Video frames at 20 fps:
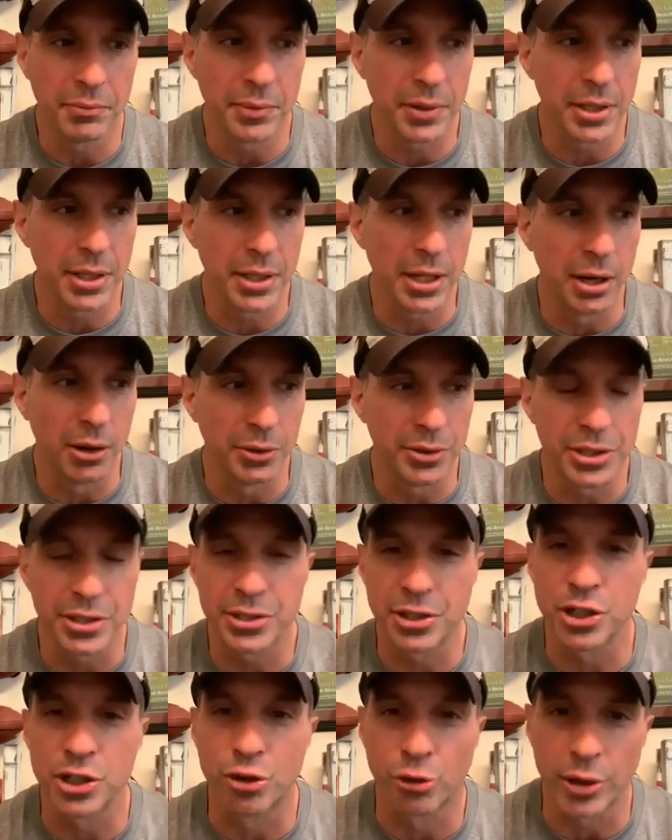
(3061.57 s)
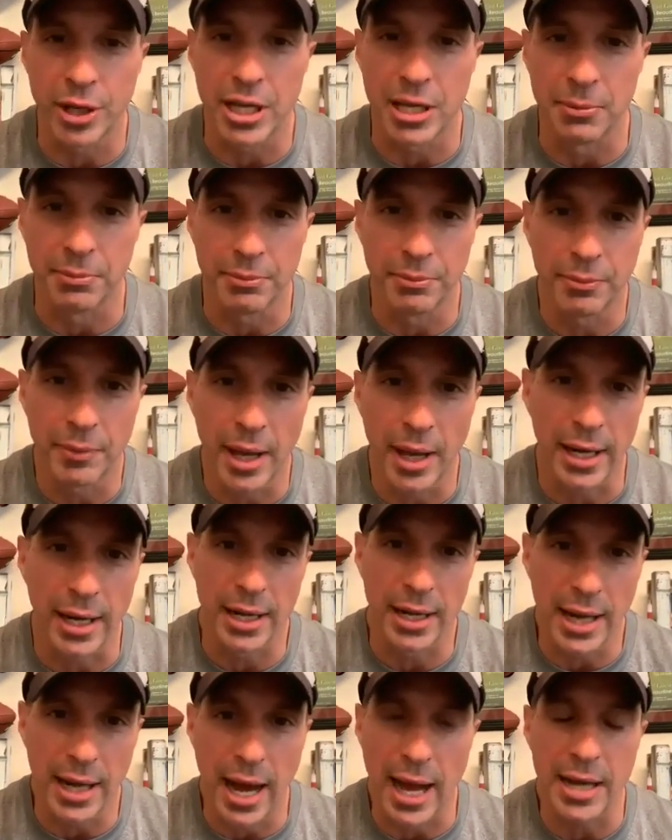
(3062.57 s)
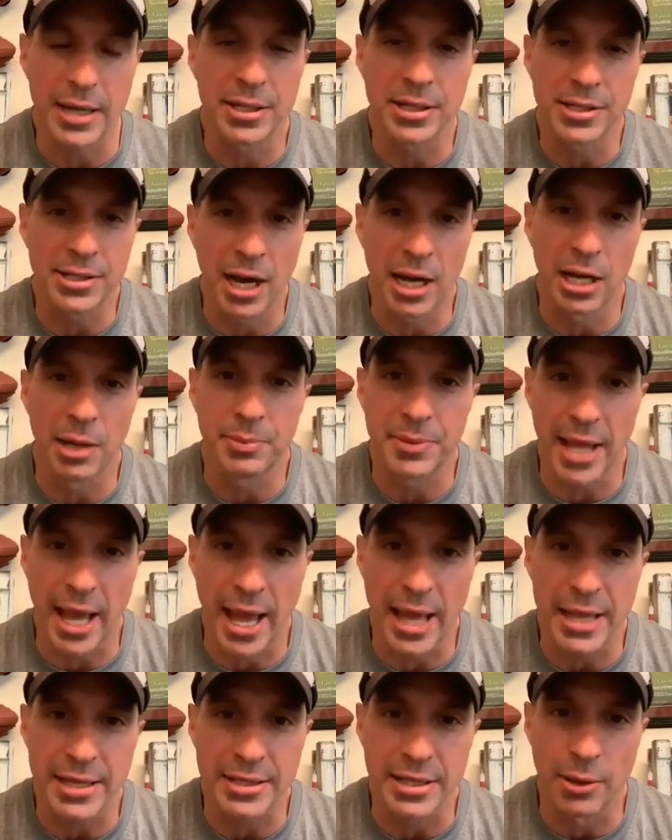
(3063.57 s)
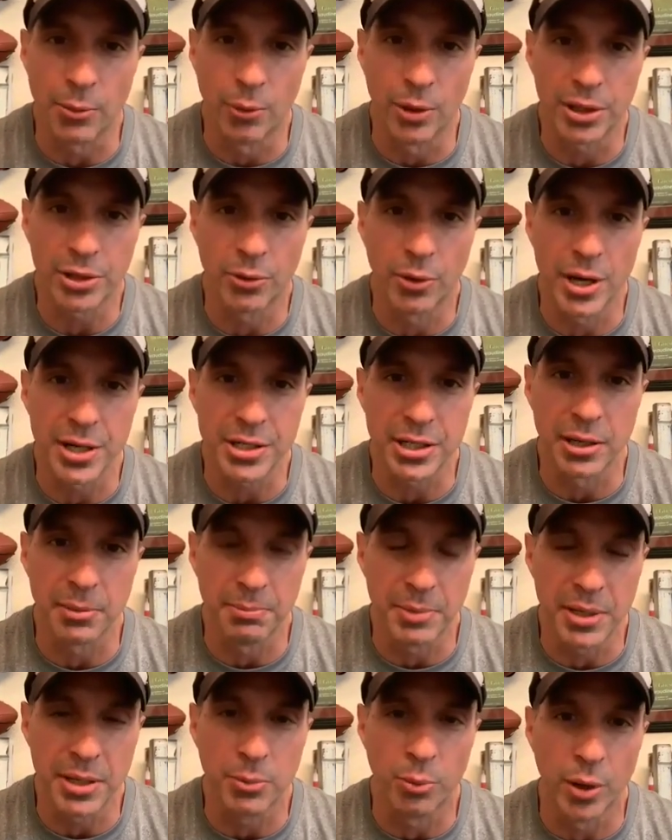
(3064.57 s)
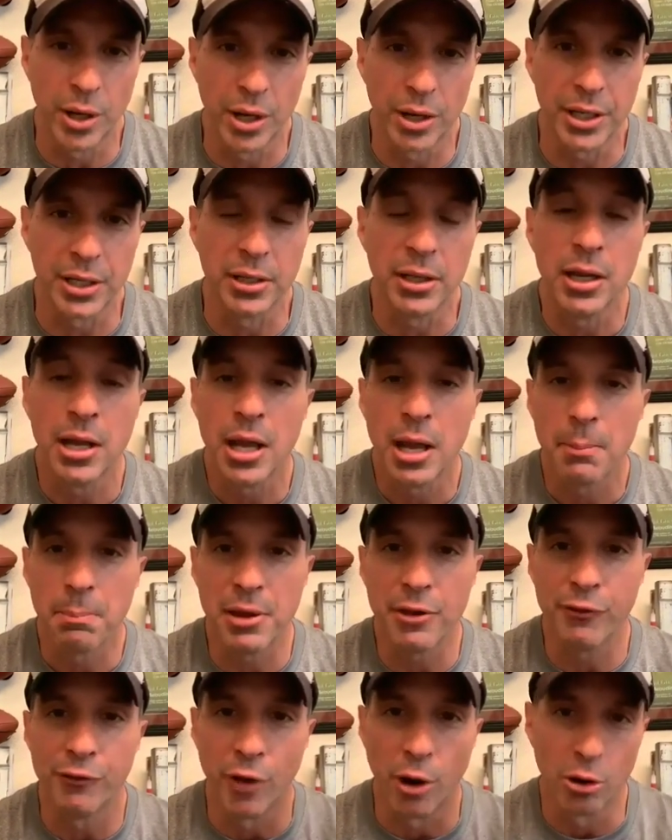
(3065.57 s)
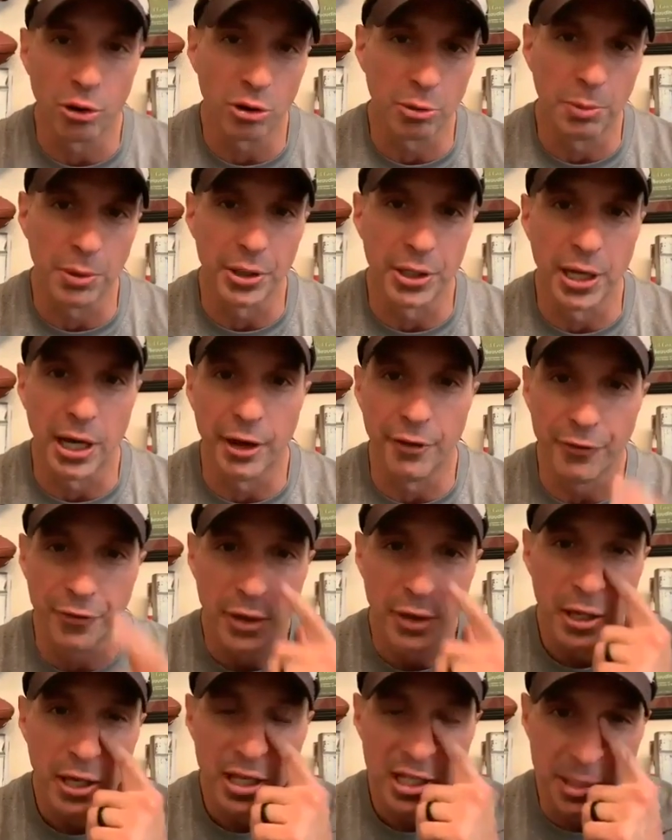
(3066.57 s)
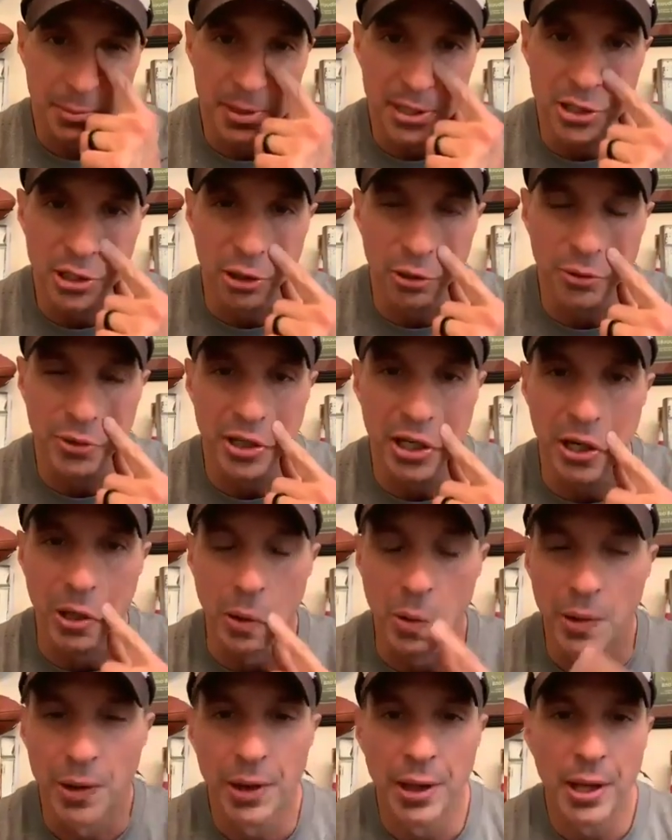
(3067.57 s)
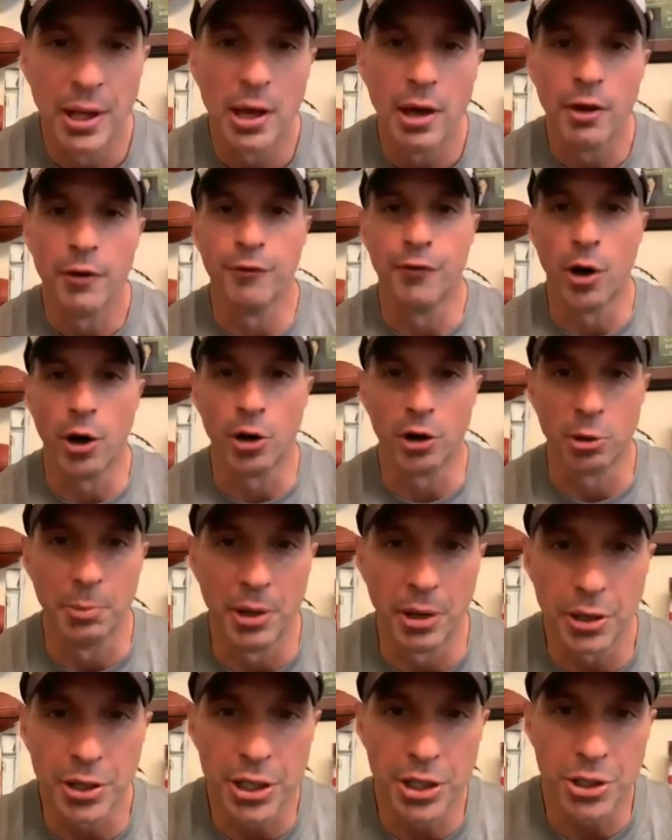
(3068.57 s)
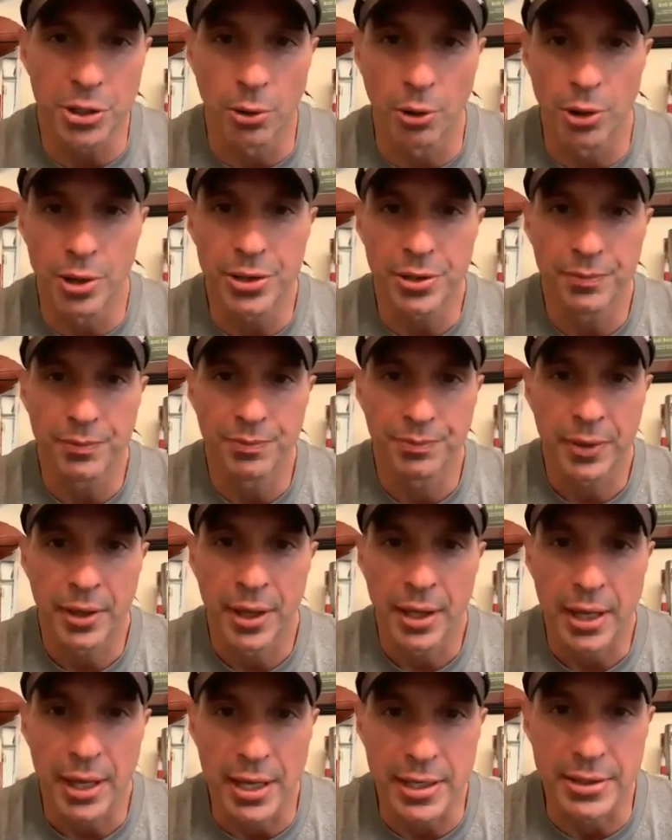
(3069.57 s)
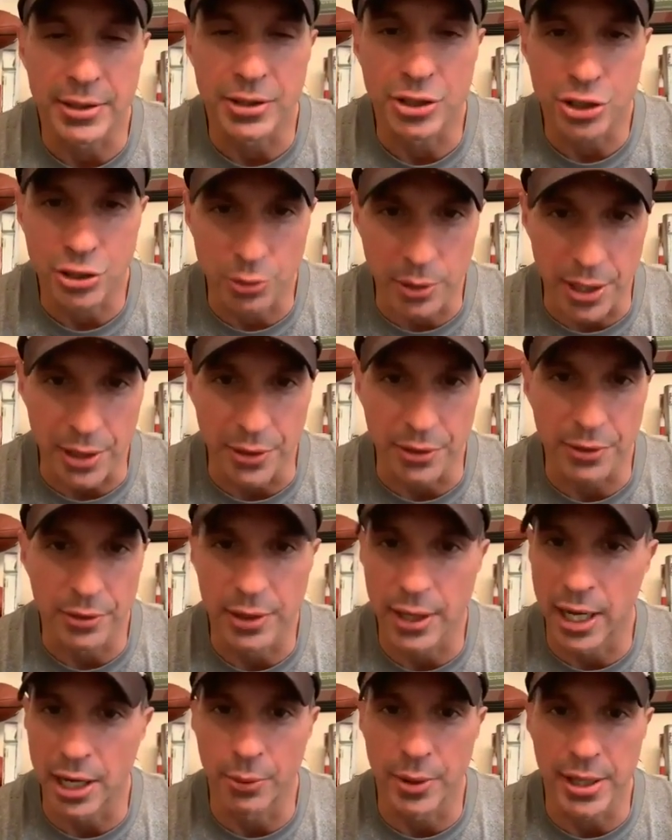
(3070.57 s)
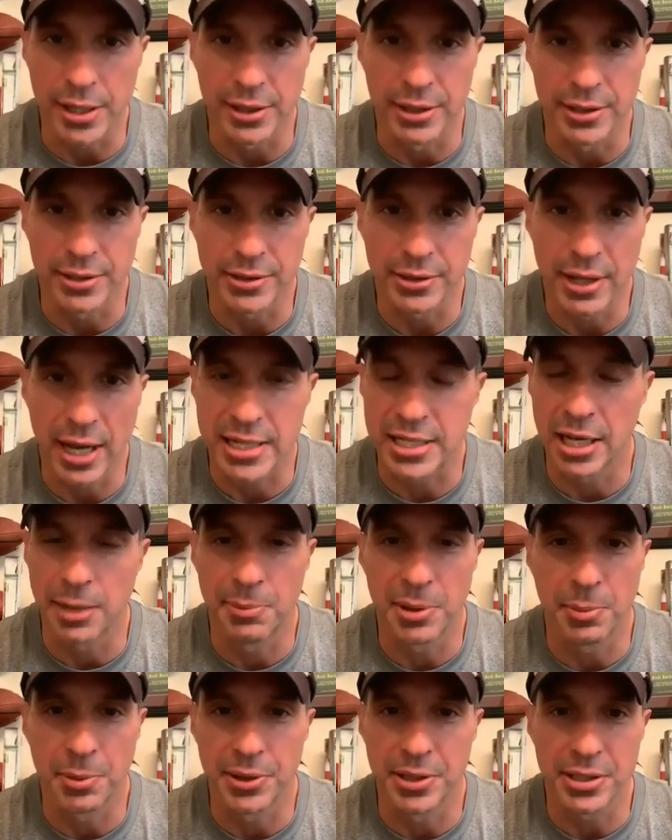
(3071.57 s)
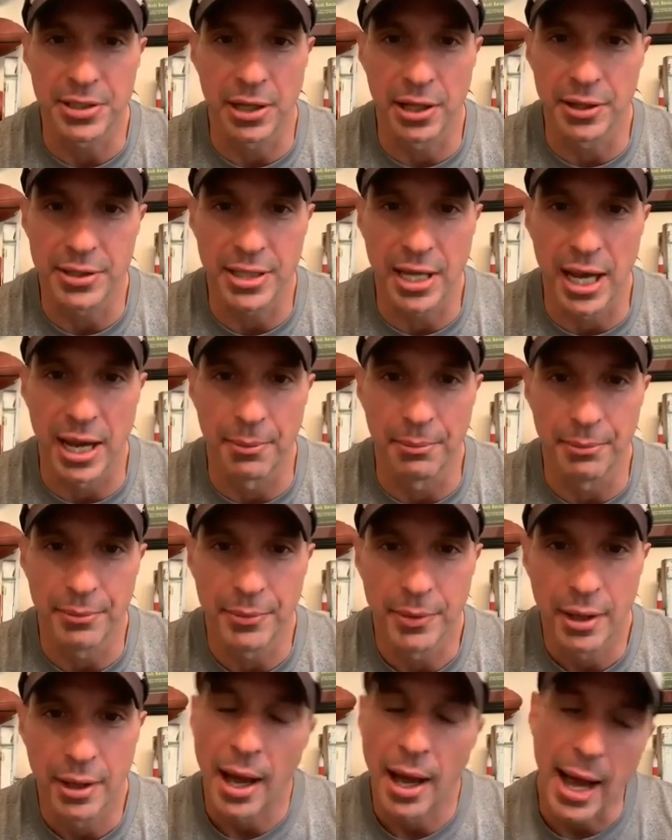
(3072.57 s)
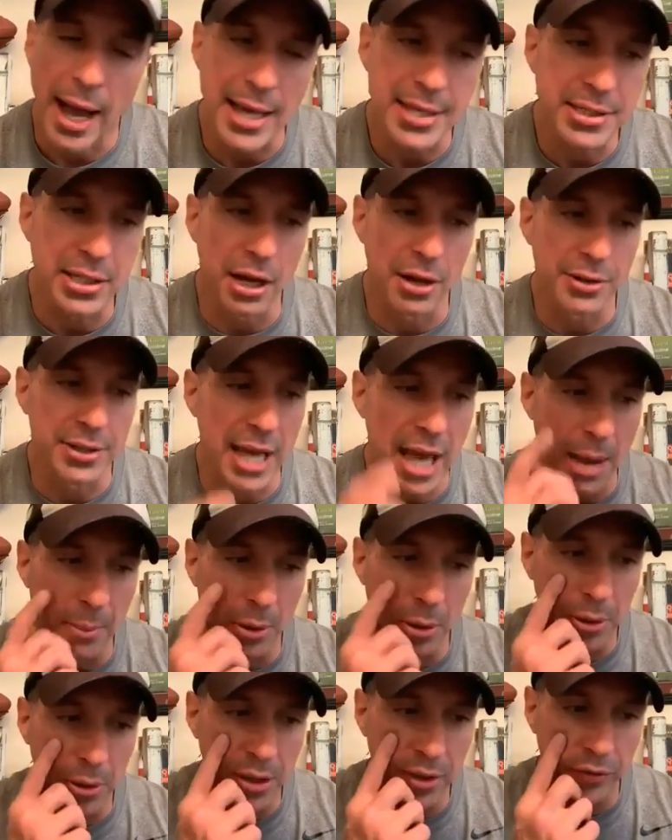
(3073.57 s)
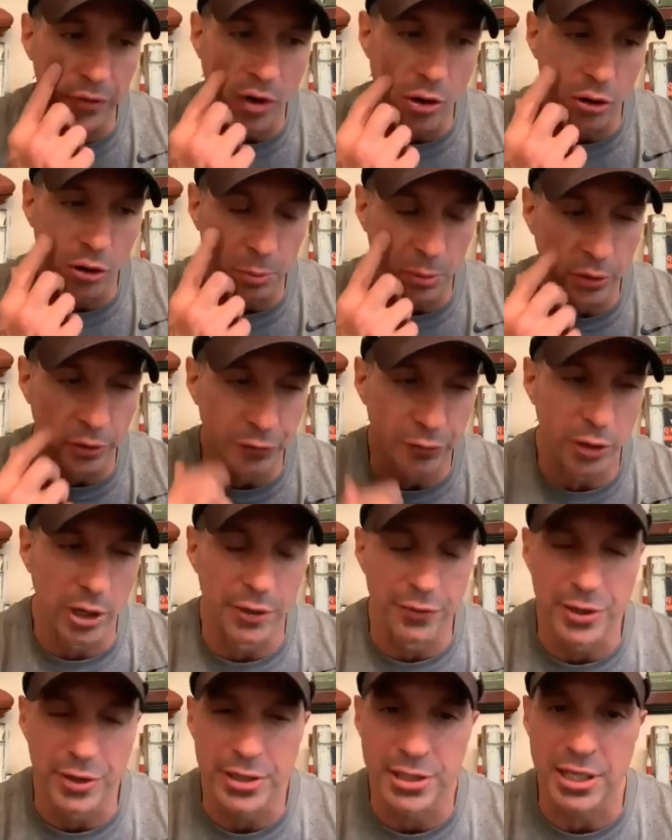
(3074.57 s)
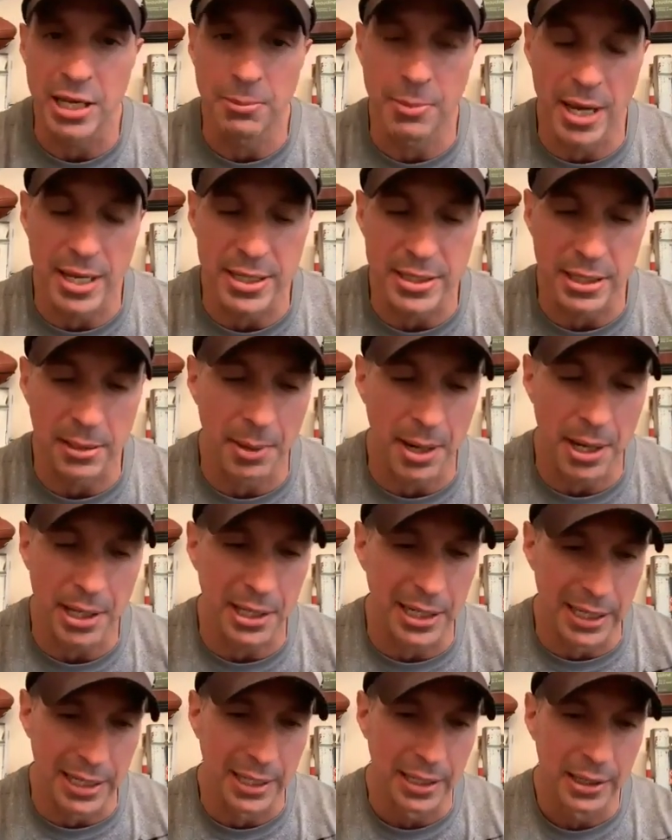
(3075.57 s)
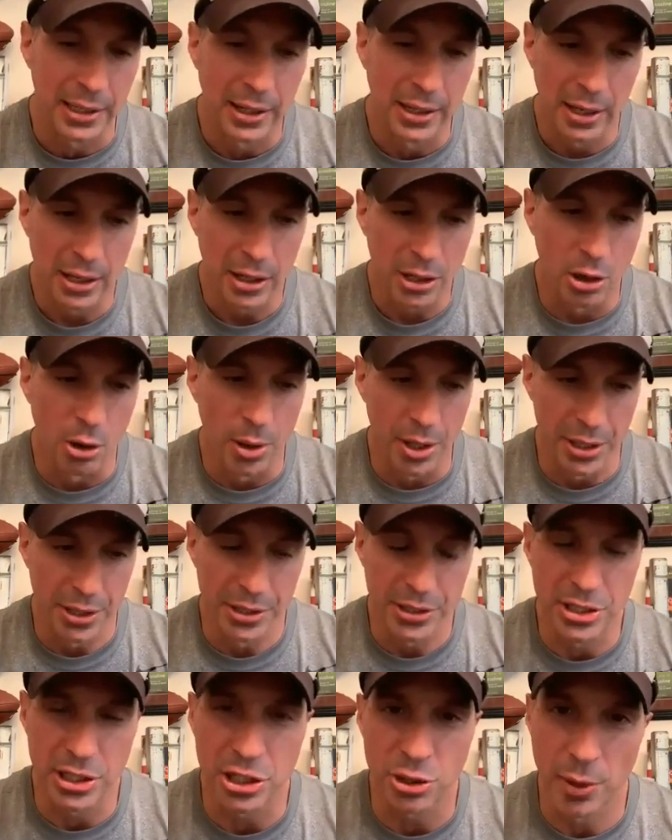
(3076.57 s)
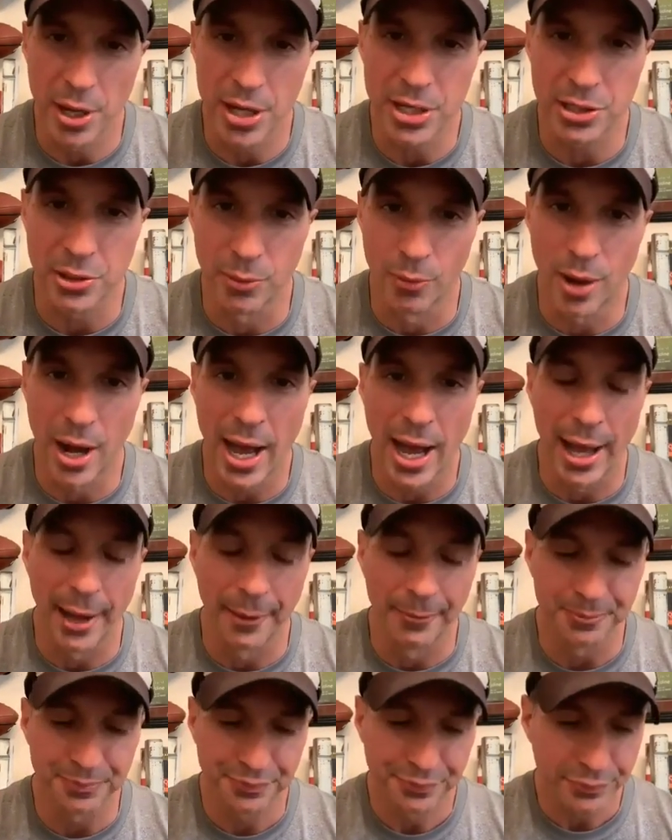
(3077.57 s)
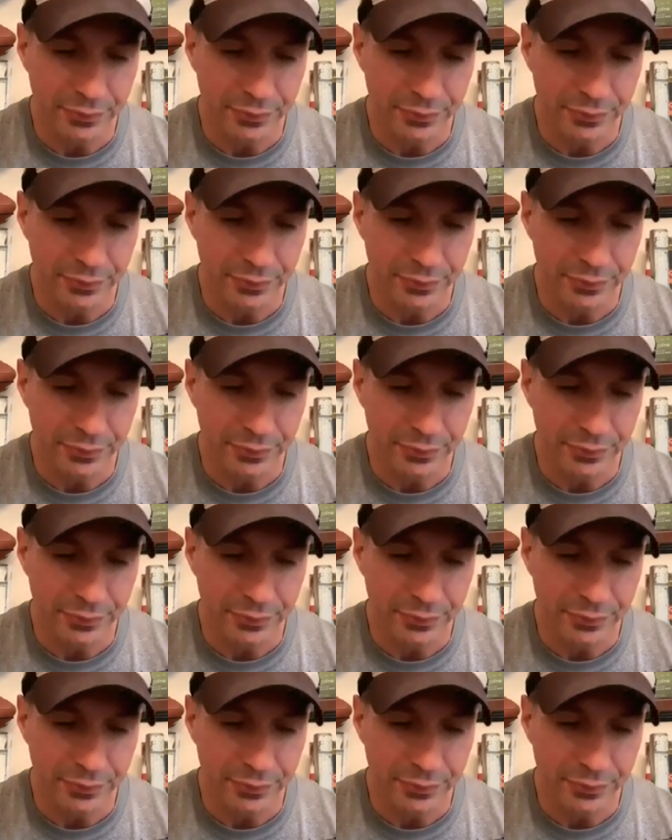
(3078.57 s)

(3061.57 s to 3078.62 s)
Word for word: you know, just a dream had I not just got up to ask that one question and be willing, be vulnerable enough to be told no. Vulnerability, George, is a strength, not a weakness. I tell people this all the time. I saw Dabo get vulnerable in front of his teammates, and I'm not going to go into the situation why.